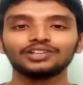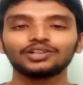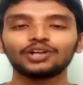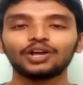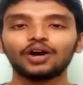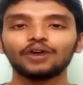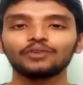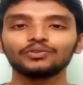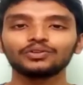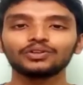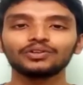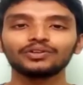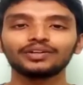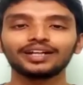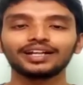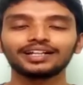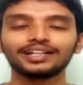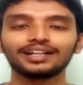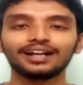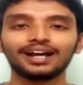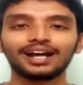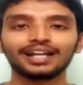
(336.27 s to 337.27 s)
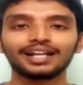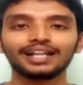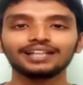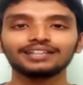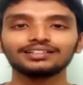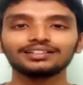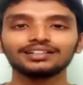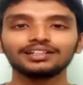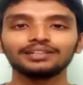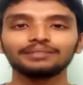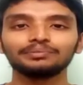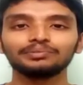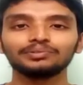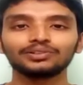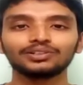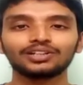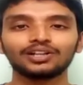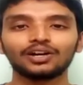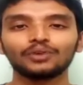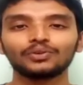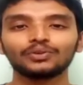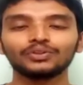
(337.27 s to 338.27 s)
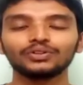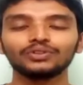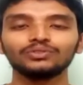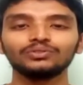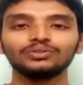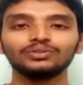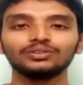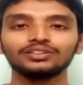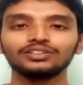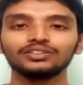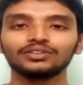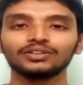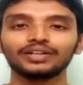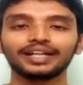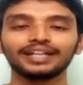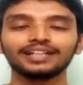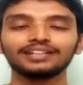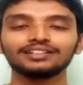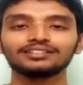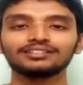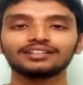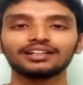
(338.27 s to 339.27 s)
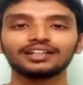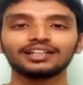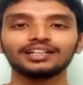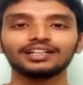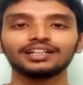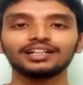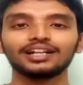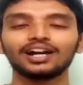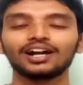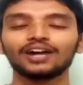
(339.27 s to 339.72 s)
So how do you get the array as an input? How do you get a string?